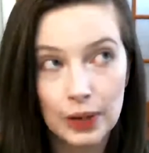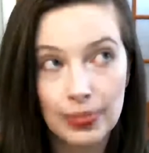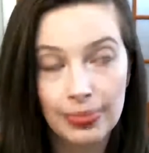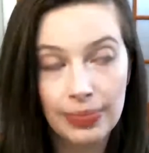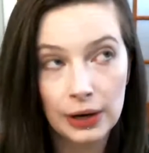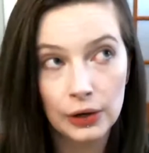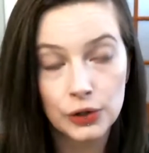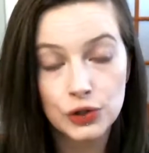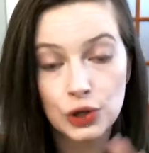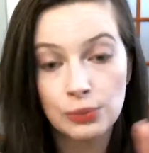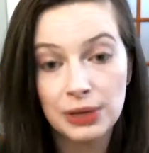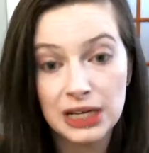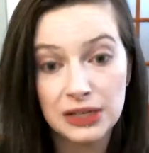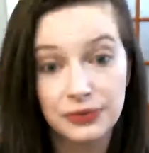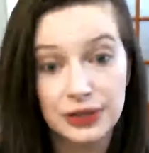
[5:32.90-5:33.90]
there are so
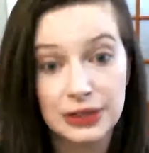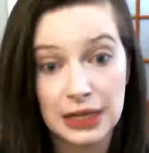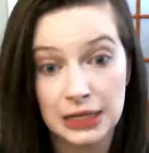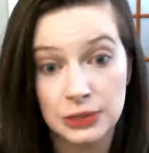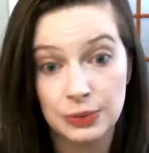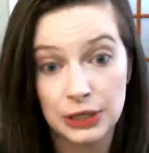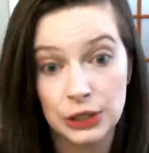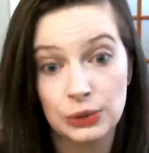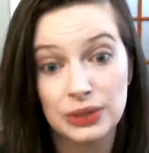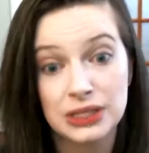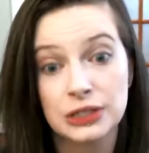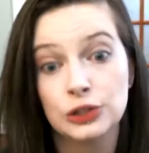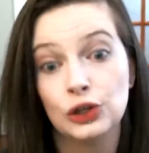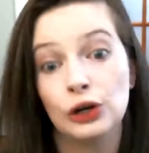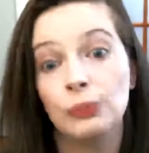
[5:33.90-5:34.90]
many different things we do as
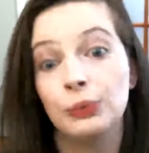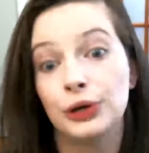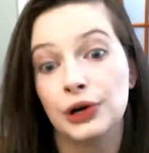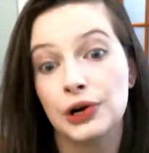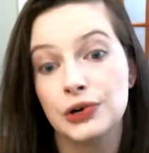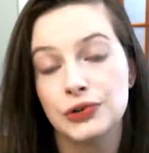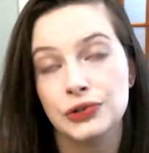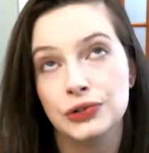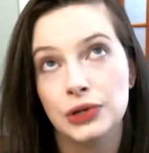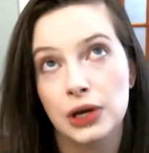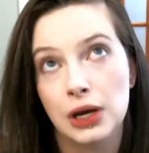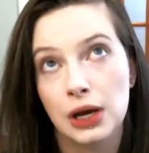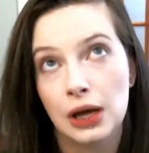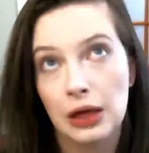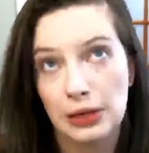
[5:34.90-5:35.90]
interpreters
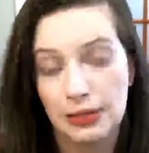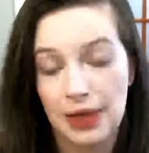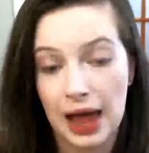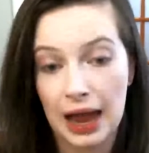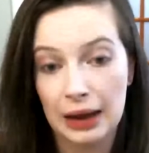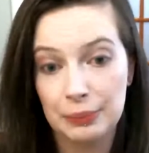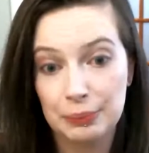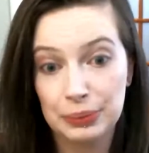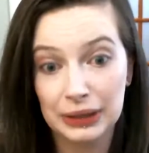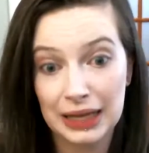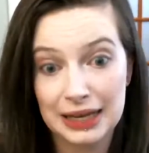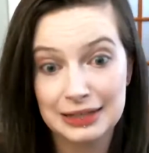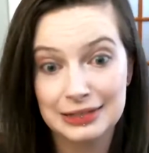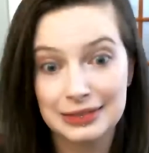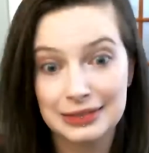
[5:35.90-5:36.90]
that
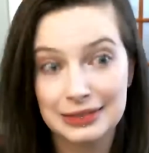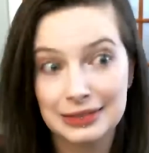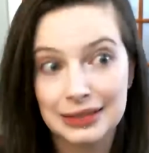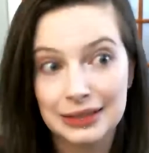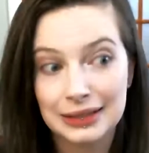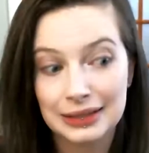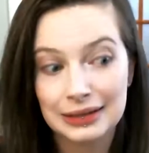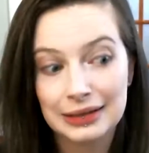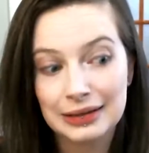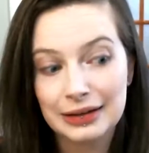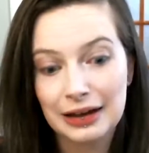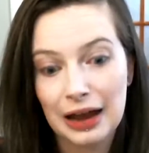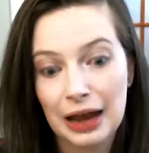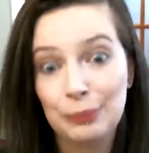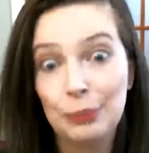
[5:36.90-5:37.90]
place
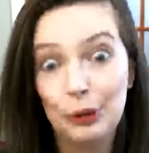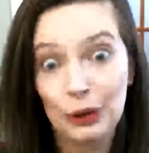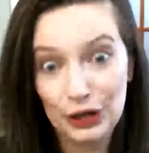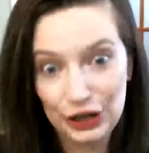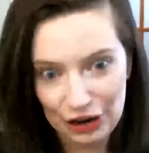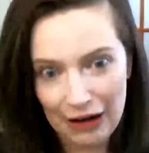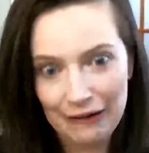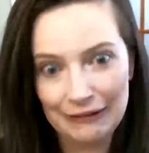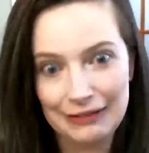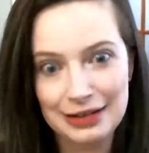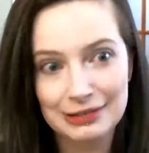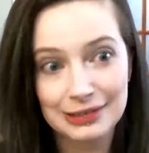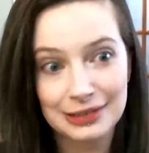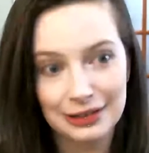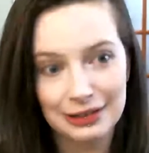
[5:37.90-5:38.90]
a burden on
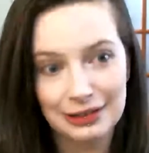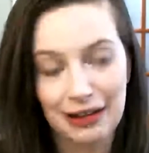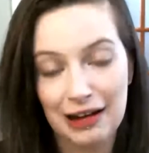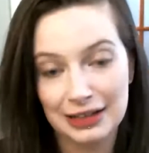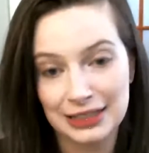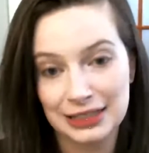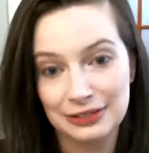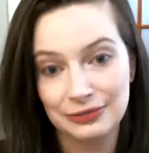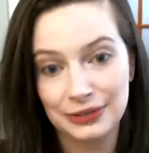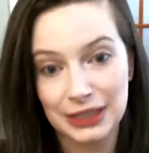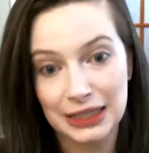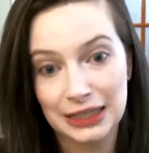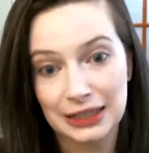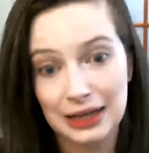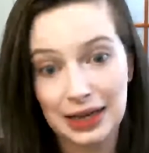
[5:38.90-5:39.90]
us
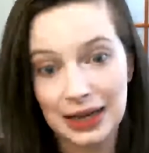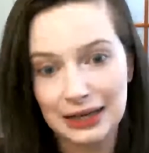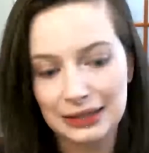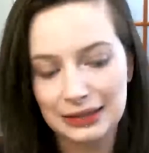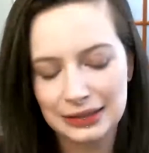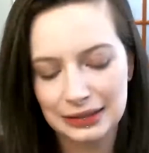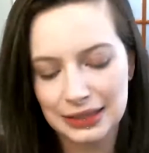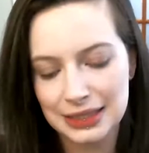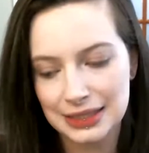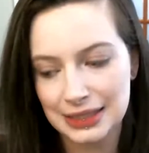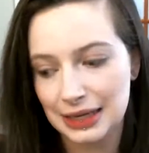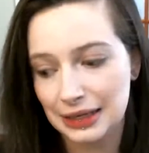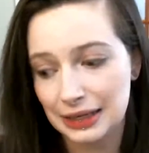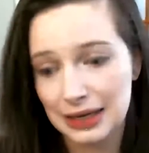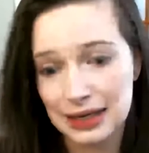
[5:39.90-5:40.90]
cognitively. And
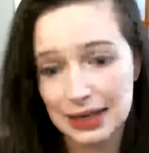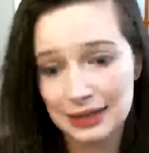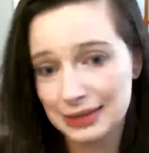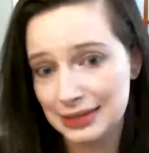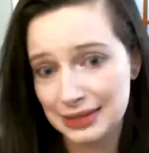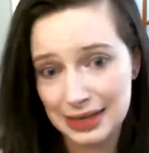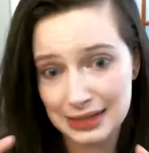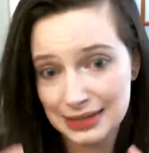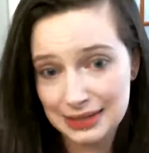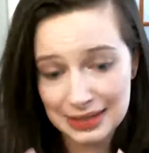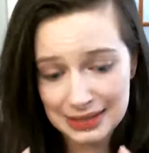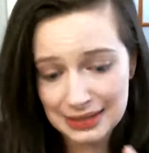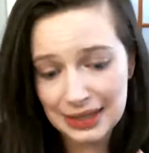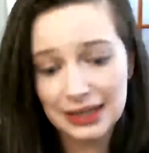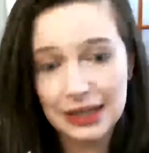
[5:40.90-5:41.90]
listen, it's
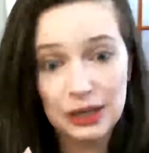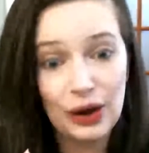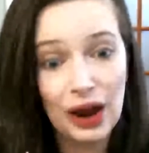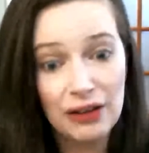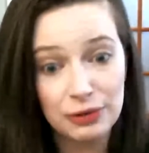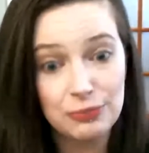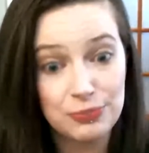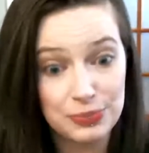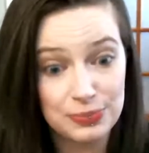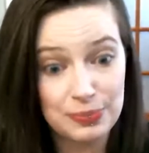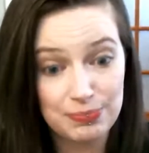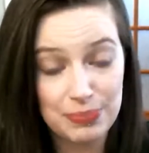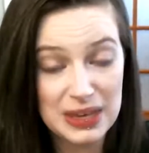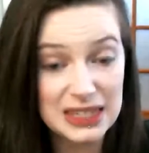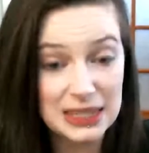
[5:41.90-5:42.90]
like you have a
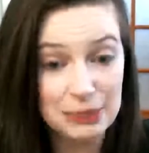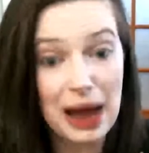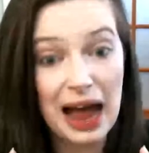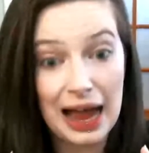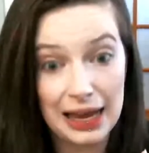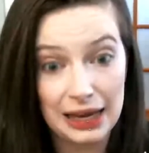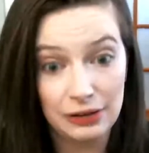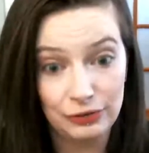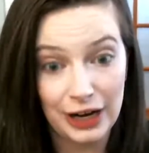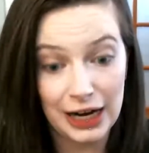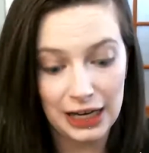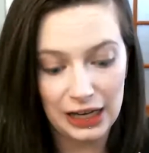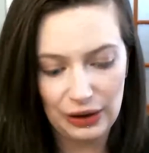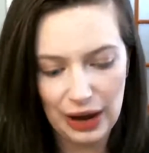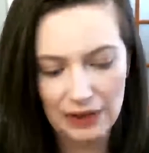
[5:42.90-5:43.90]
piece of pie, right?
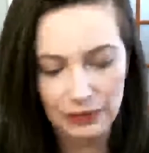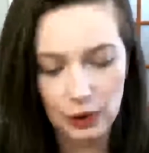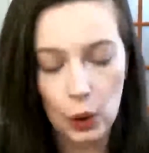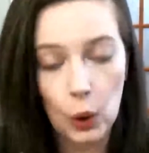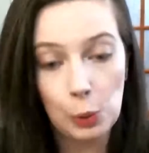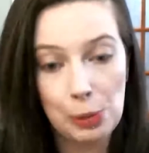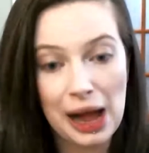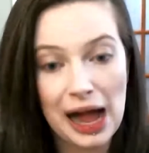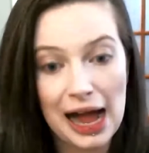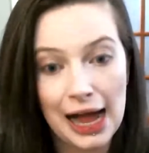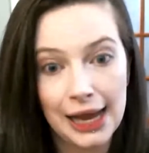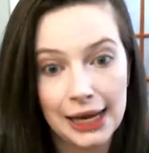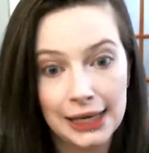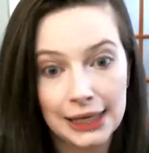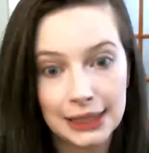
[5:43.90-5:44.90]
You have a whole
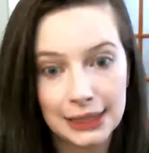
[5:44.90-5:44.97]
pie.